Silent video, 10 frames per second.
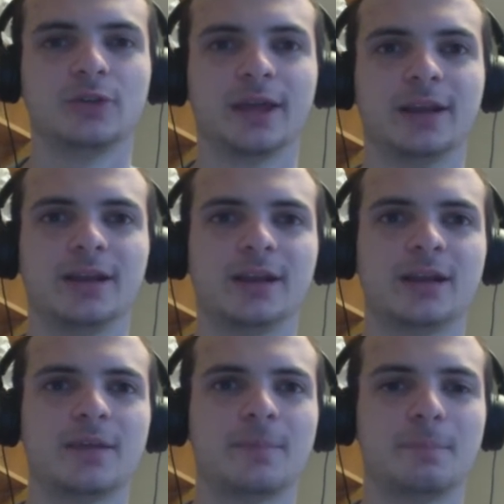that
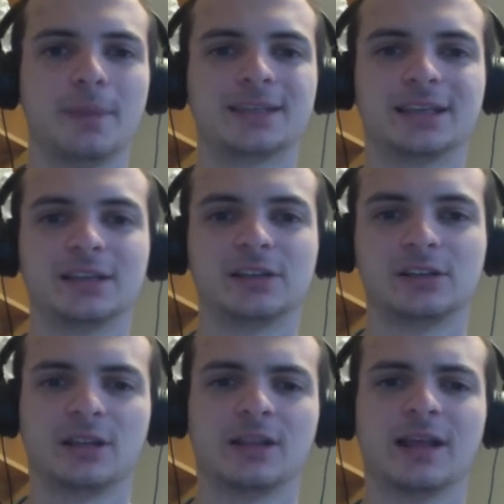
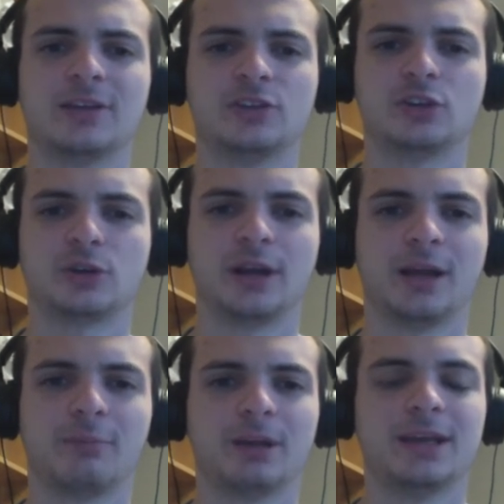allows you to trade
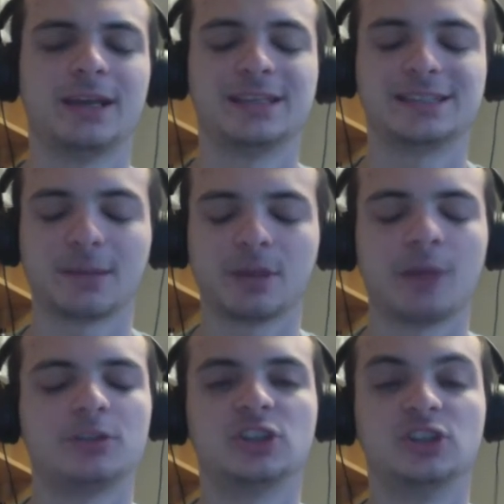up, is
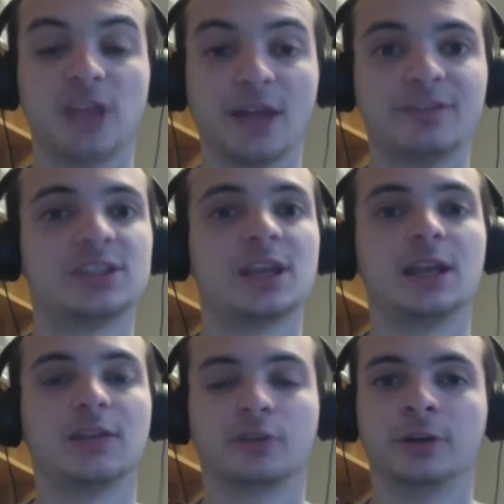sometimes just
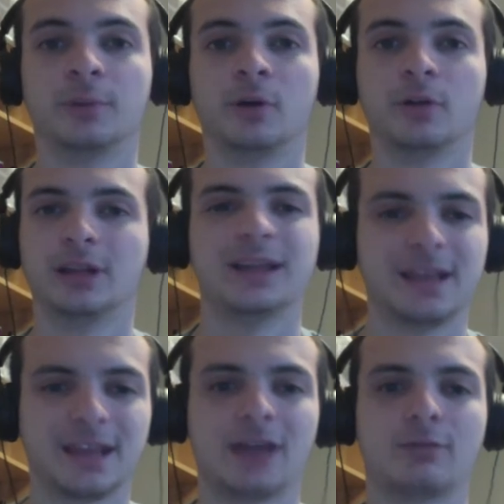devastating for your opponent, and they
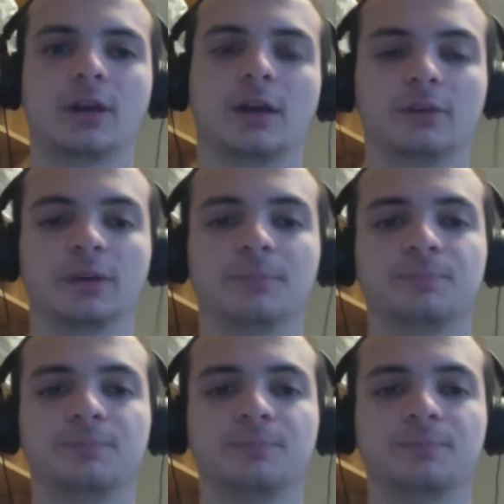can't recover.